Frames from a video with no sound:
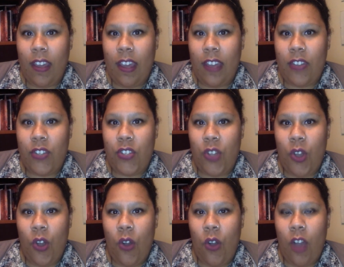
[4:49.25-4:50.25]
And
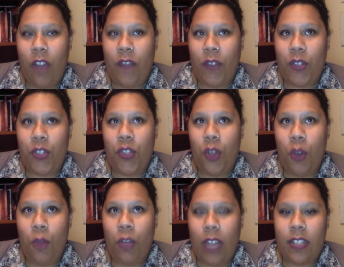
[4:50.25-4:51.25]
so I feel so
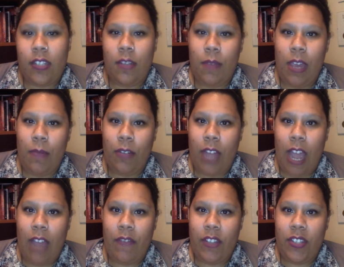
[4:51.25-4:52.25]
blessed to be able to
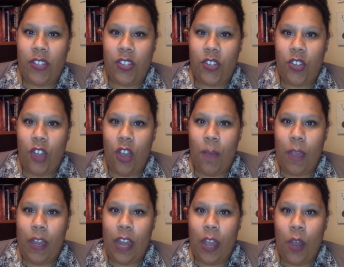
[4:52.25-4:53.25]
have this as a job,
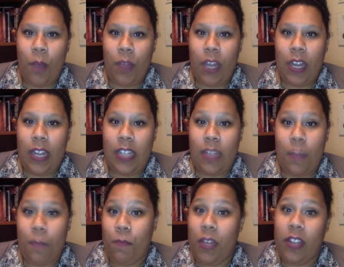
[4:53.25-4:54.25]
and I hope that it's
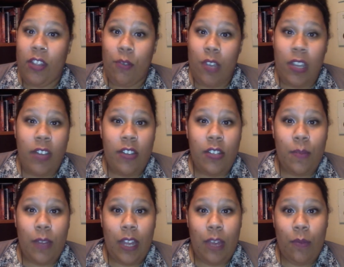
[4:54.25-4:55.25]
been 3 years,
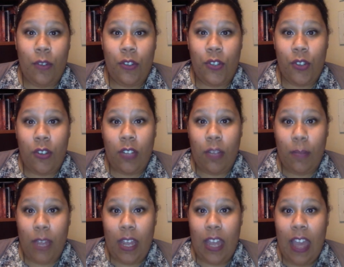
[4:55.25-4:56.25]
but it will certainly
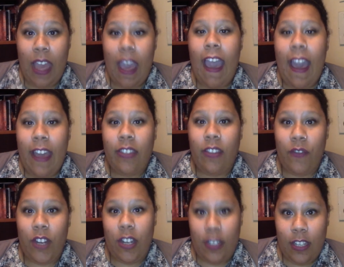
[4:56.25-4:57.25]
be, at the
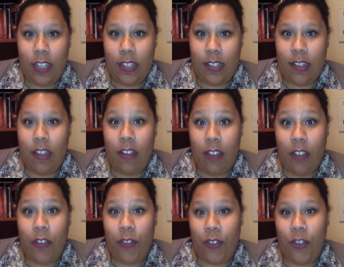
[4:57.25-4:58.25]
very least,
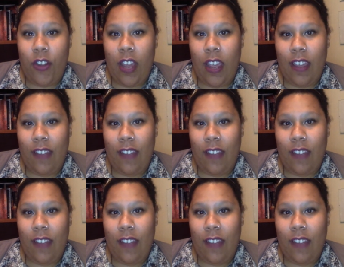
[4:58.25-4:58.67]
another 30